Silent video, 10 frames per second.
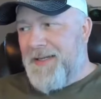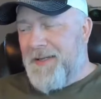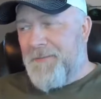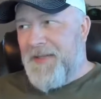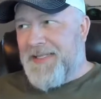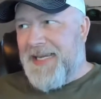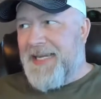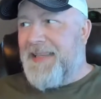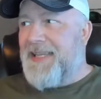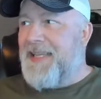This
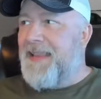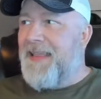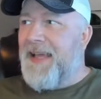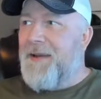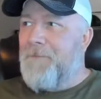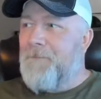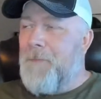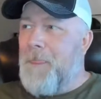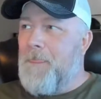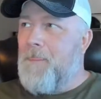idea
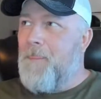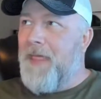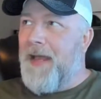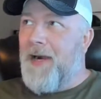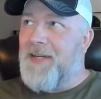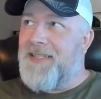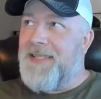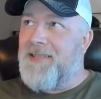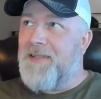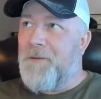that our
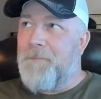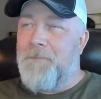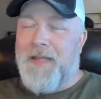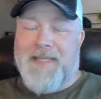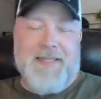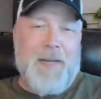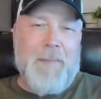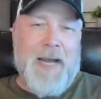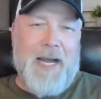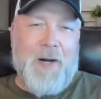system is
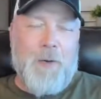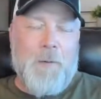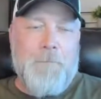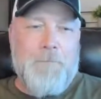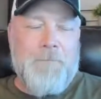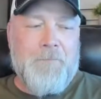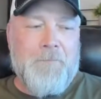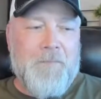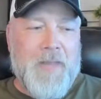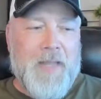somehow
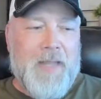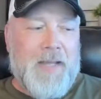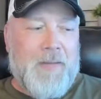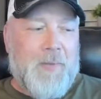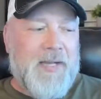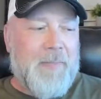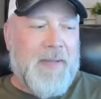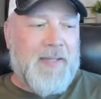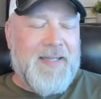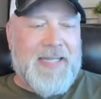
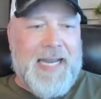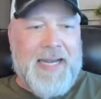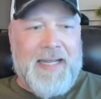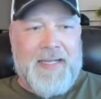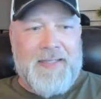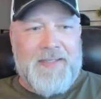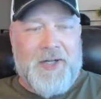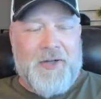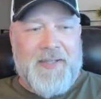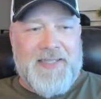rehabilitating
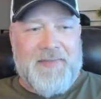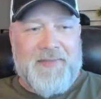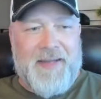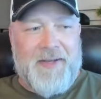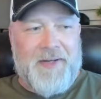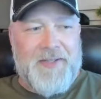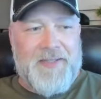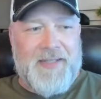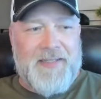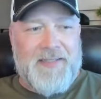all these
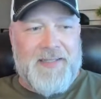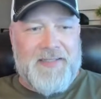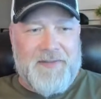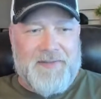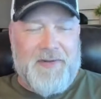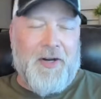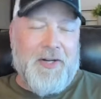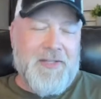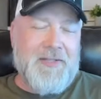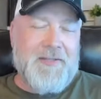offenders is a
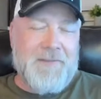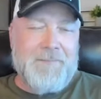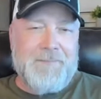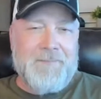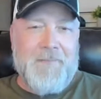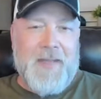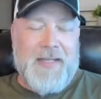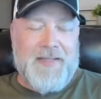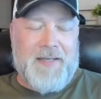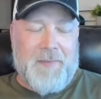farce.
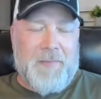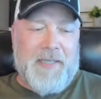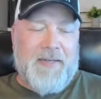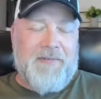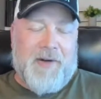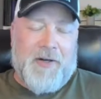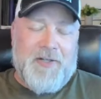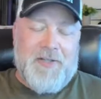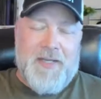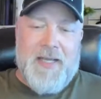It's a complete farce.